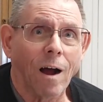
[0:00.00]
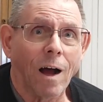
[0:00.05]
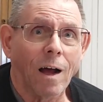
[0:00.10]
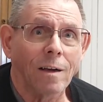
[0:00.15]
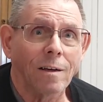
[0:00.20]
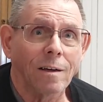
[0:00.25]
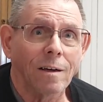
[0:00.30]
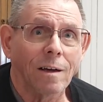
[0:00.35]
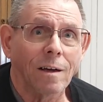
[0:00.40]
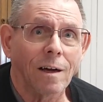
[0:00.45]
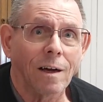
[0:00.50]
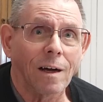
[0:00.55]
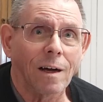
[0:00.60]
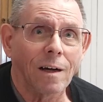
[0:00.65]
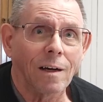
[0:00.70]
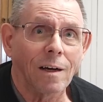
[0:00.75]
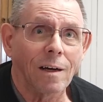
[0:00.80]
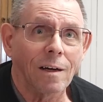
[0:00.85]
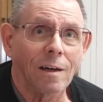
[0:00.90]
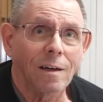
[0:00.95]
on
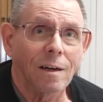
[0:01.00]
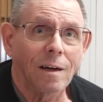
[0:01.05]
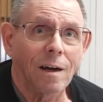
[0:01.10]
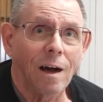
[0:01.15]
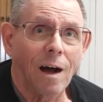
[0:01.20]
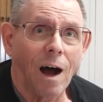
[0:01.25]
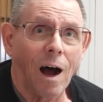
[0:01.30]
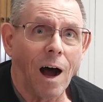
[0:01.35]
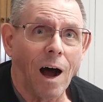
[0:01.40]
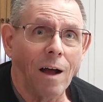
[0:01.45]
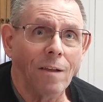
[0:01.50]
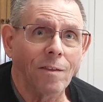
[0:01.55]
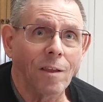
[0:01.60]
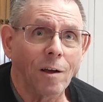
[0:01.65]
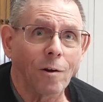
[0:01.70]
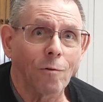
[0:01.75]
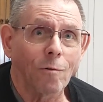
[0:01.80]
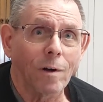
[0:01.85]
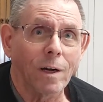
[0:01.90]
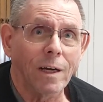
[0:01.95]

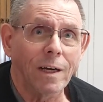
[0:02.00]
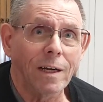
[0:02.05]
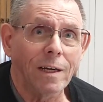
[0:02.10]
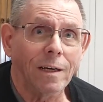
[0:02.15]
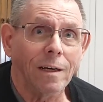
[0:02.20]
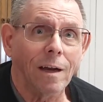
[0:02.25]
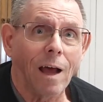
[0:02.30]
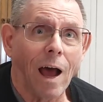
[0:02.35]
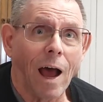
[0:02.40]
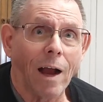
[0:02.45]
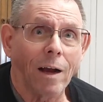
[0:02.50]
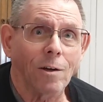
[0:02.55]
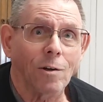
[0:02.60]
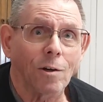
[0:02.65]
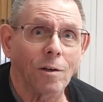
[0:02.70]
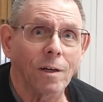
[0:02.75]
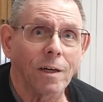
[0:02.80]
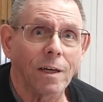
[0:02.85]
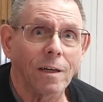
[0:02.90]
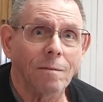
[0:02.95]
the green,
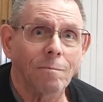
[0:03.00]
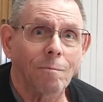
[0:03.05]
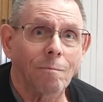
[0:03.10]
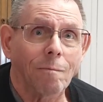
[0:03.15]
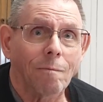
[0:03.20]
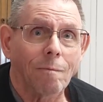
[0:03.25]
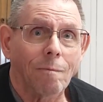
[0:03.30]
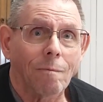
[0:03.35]
actually.